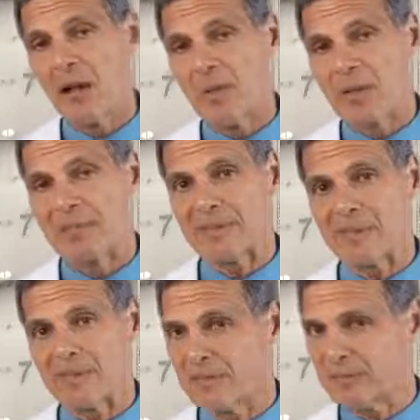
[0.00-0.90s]
All my
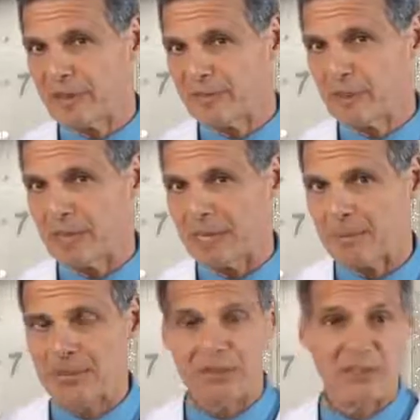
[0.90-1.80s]
research review
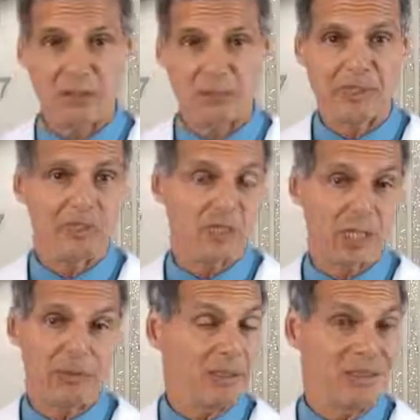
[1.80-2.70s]
papers and teaching materials
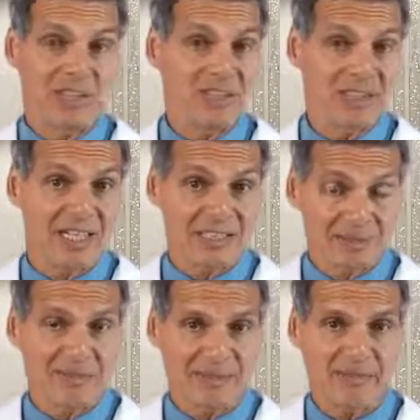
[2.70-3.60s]
are complete with all the
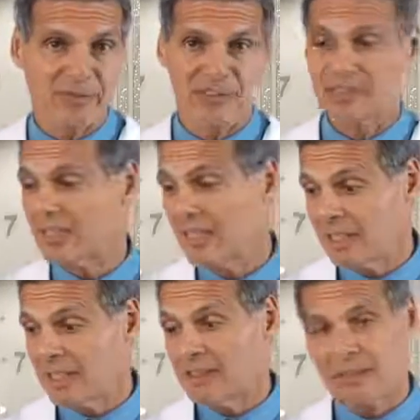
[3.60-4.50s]
scientific references,
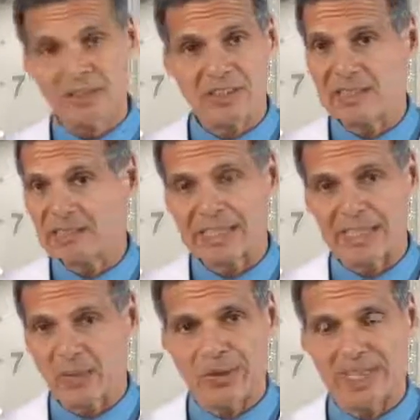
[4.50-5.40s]
so you'll see you're
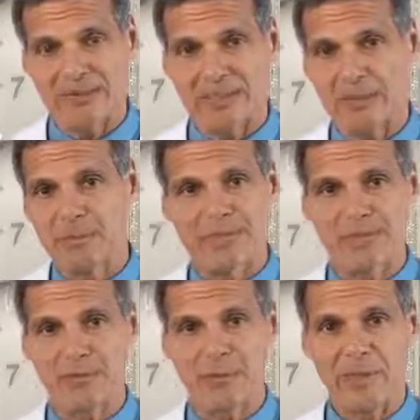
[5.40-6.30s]
getting only
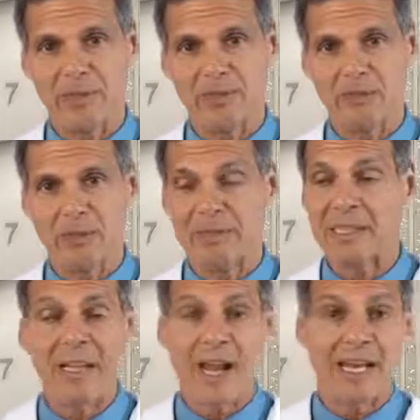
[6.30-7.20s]
evidence-based information from
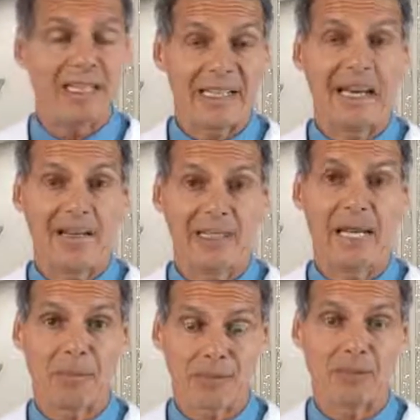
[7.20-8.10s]
me on any health
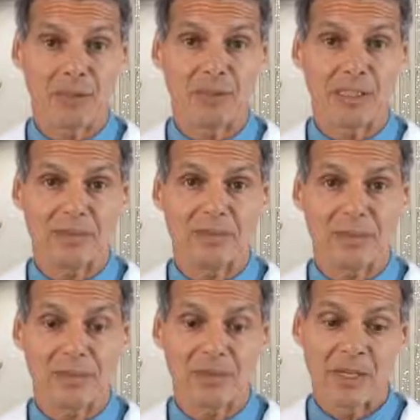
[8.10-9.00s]
topic that you're looking
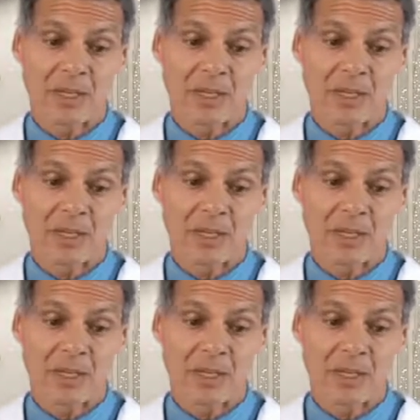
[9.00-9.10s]
for.